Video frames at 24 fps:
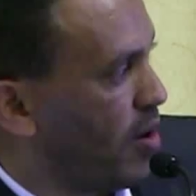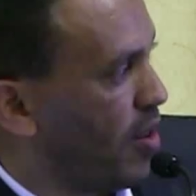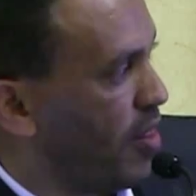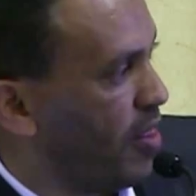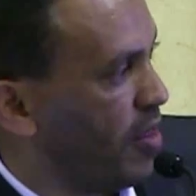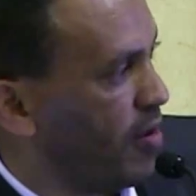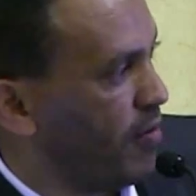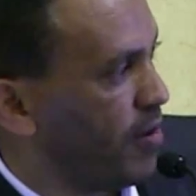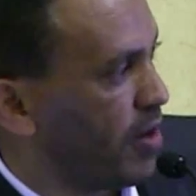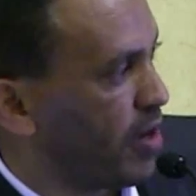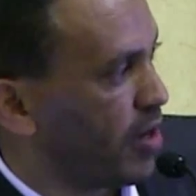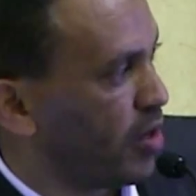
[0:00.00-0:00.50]

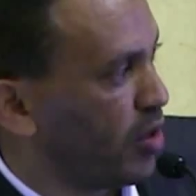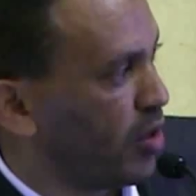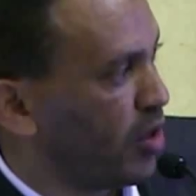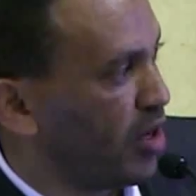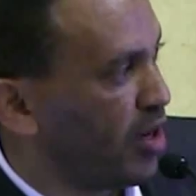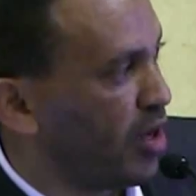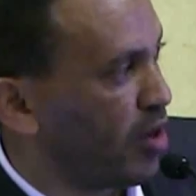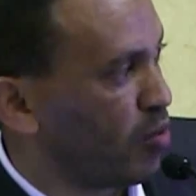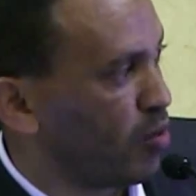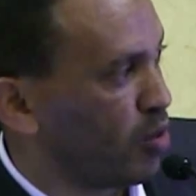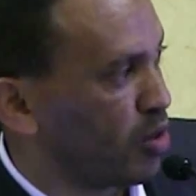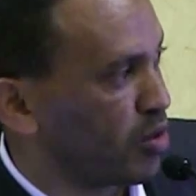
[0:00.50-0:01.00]
never in
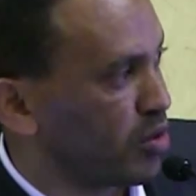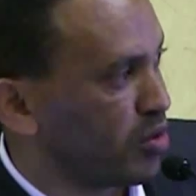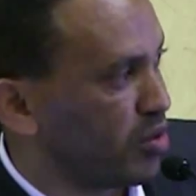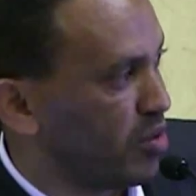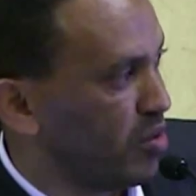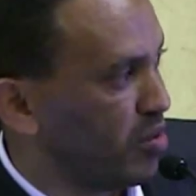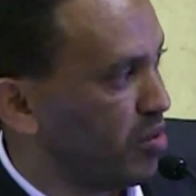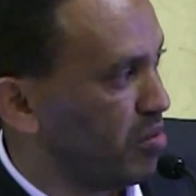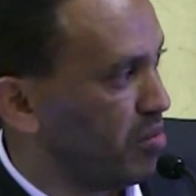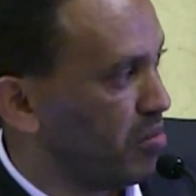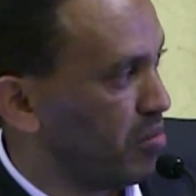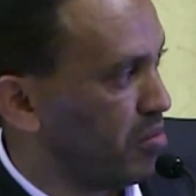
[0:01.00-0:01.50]
union was
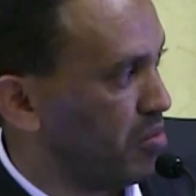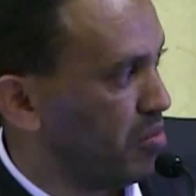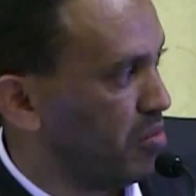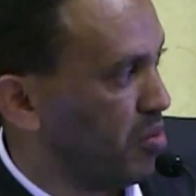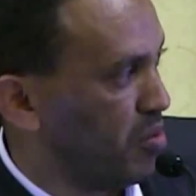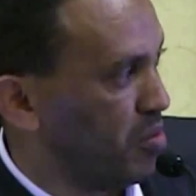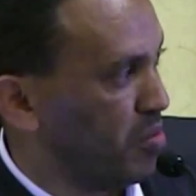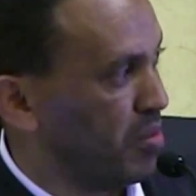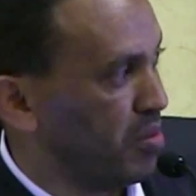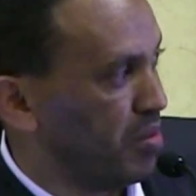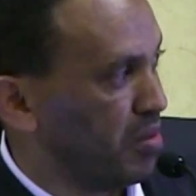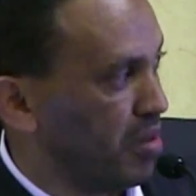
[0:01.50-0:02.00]

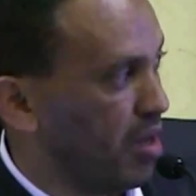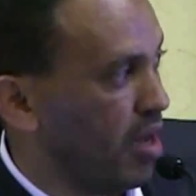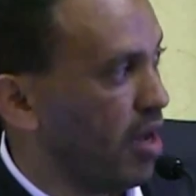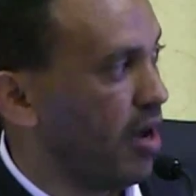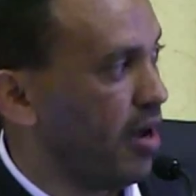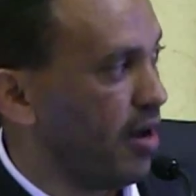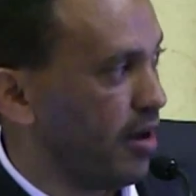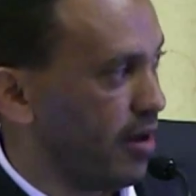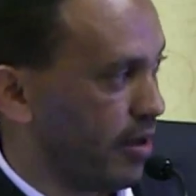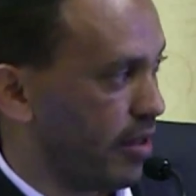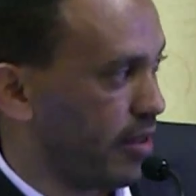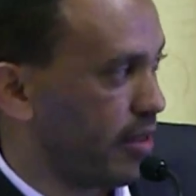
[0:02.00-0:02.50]

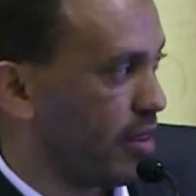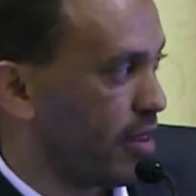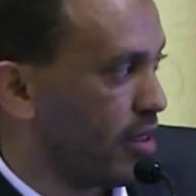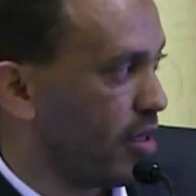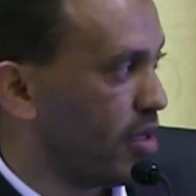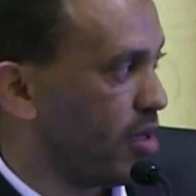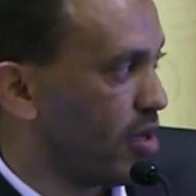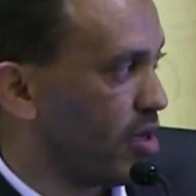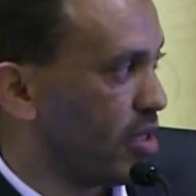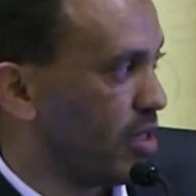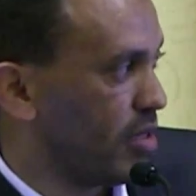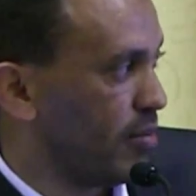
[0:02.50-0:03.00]
high,
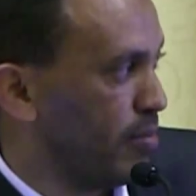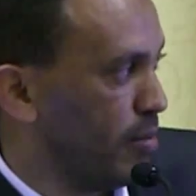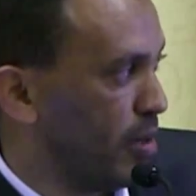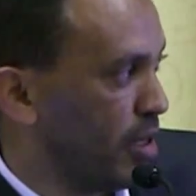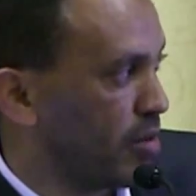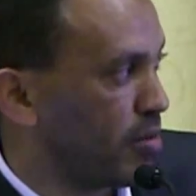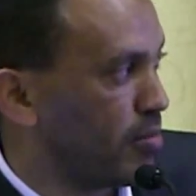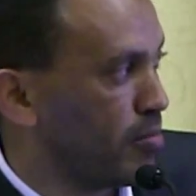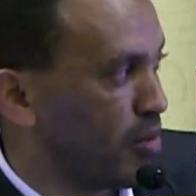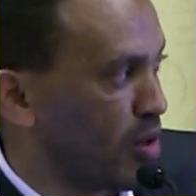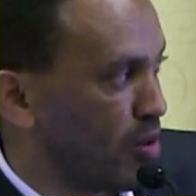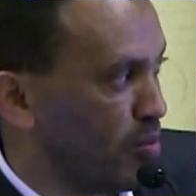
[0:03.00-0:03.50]

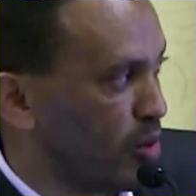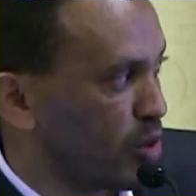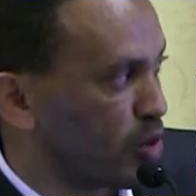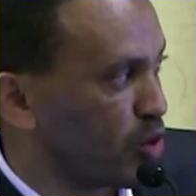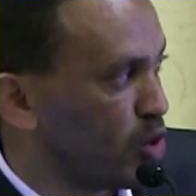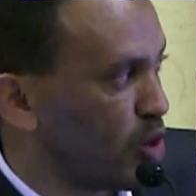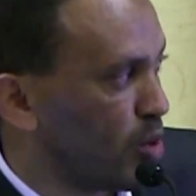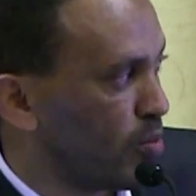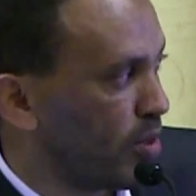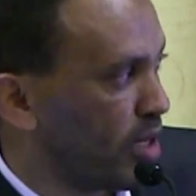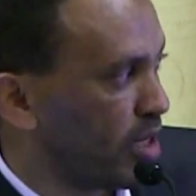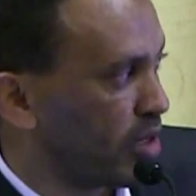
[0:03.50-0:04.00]
but the most
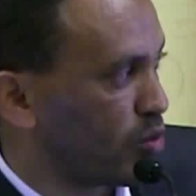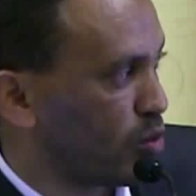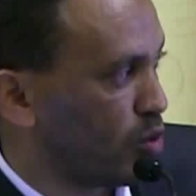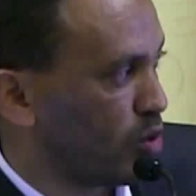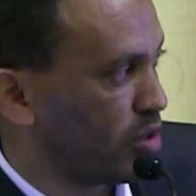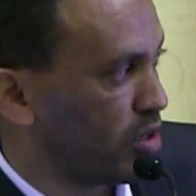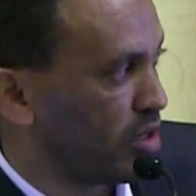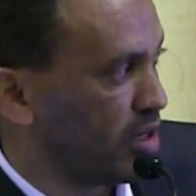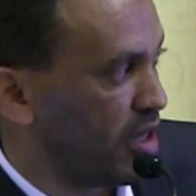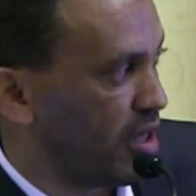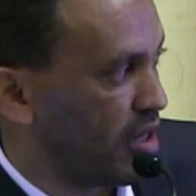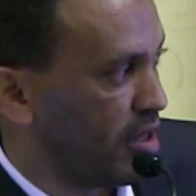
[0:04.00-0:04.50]
dominant
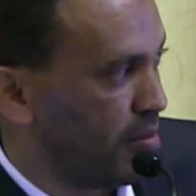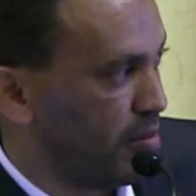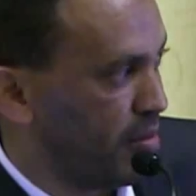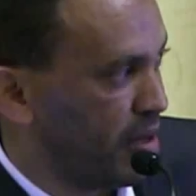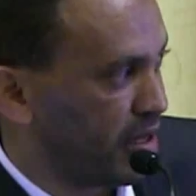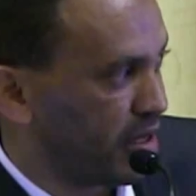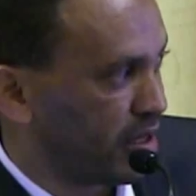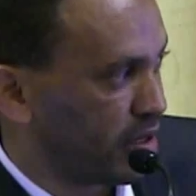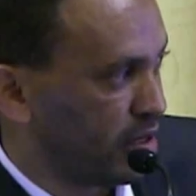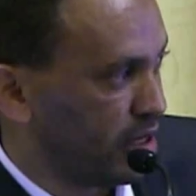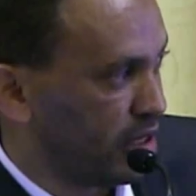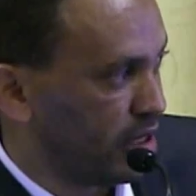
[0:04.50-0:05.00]
was the
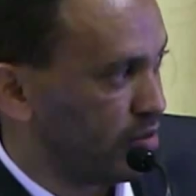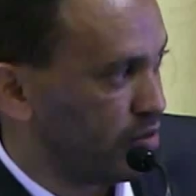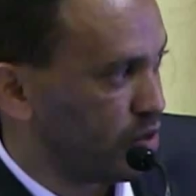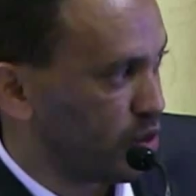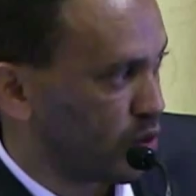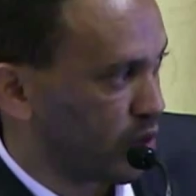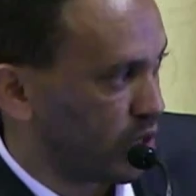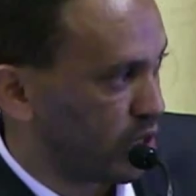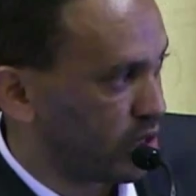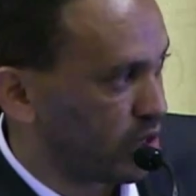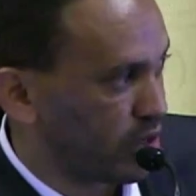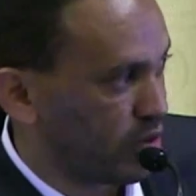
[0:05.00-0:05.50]
married
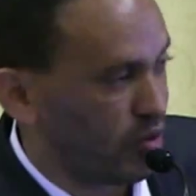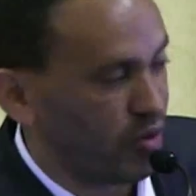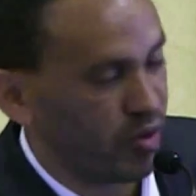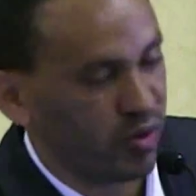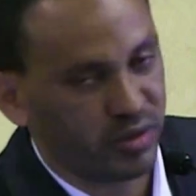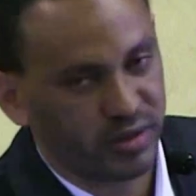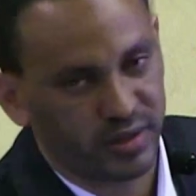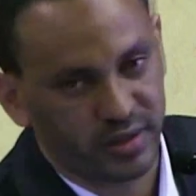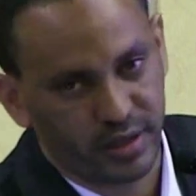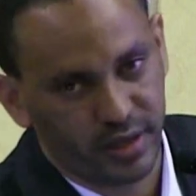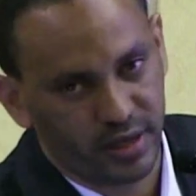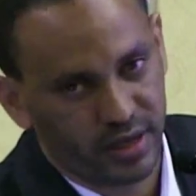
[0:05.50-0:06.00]
individuals in all
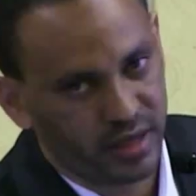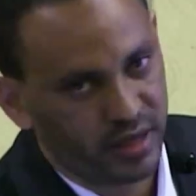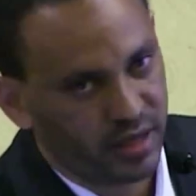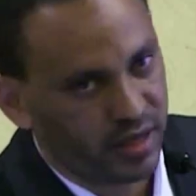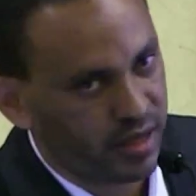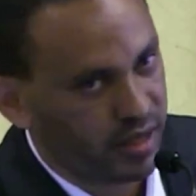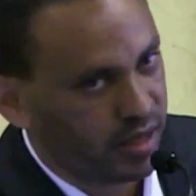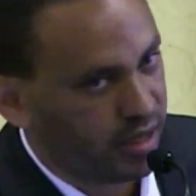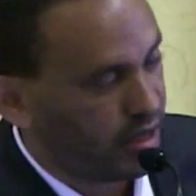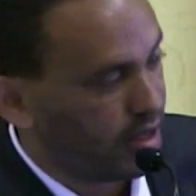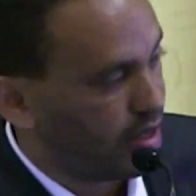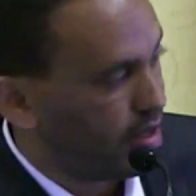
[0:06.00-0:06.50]
three
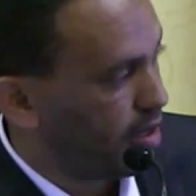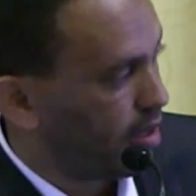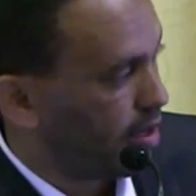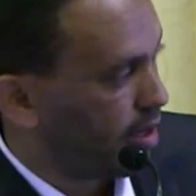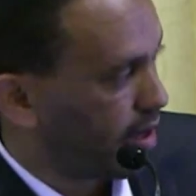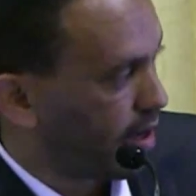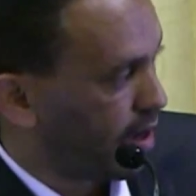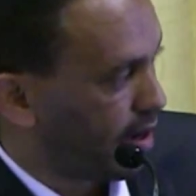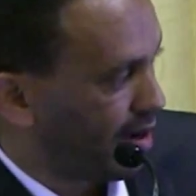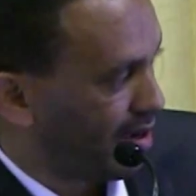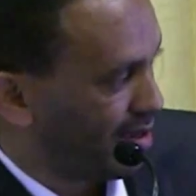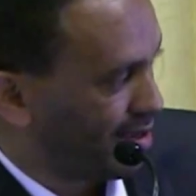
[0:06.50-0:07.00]

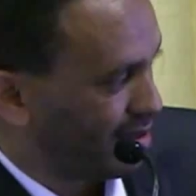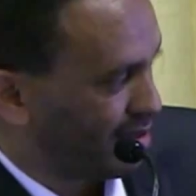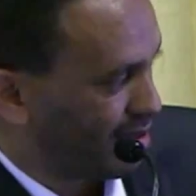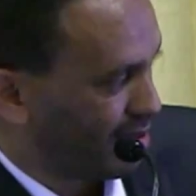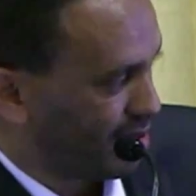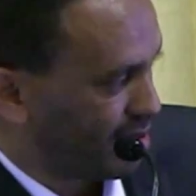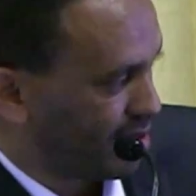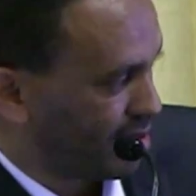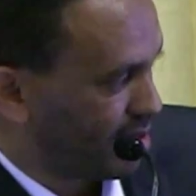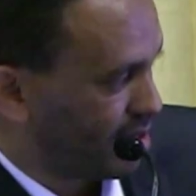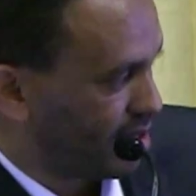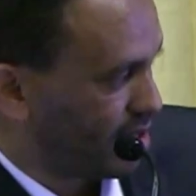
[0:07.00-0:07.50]

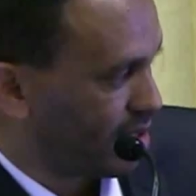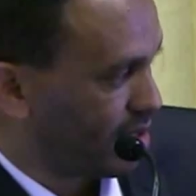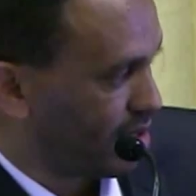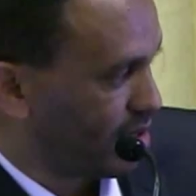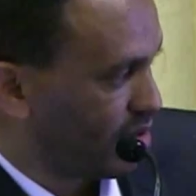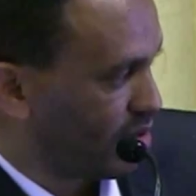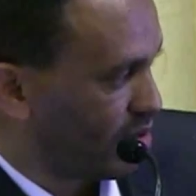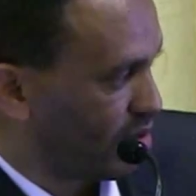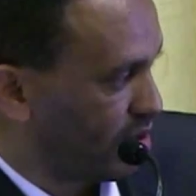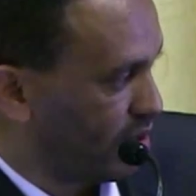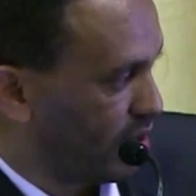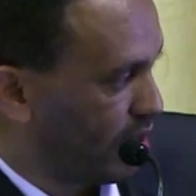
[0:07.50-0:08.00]
countries.
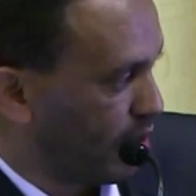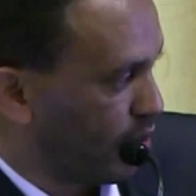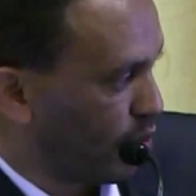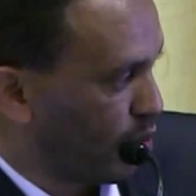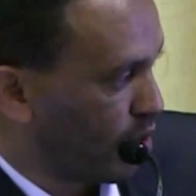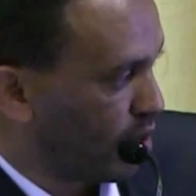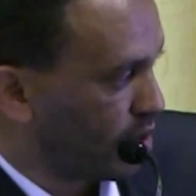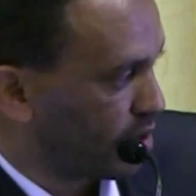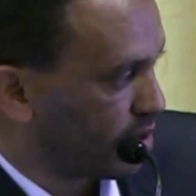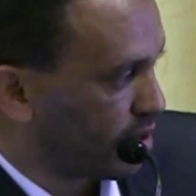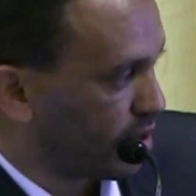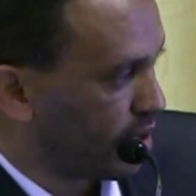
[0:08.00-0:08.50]
In the
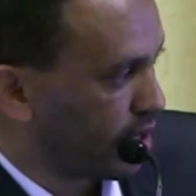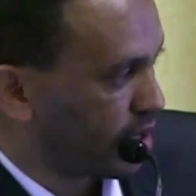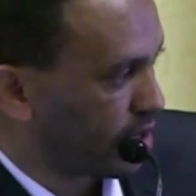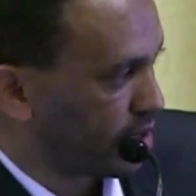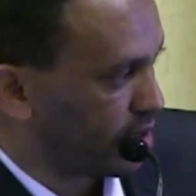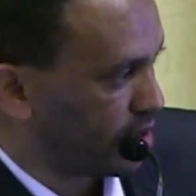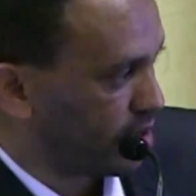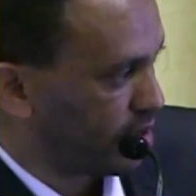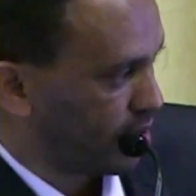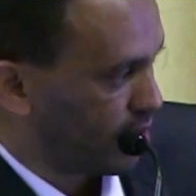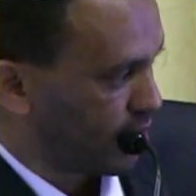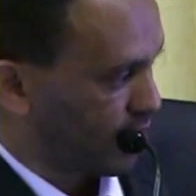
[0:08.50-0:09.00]
Wales
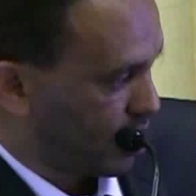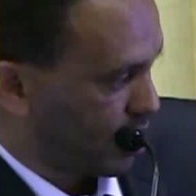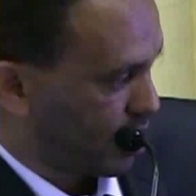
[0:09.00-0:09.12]
index,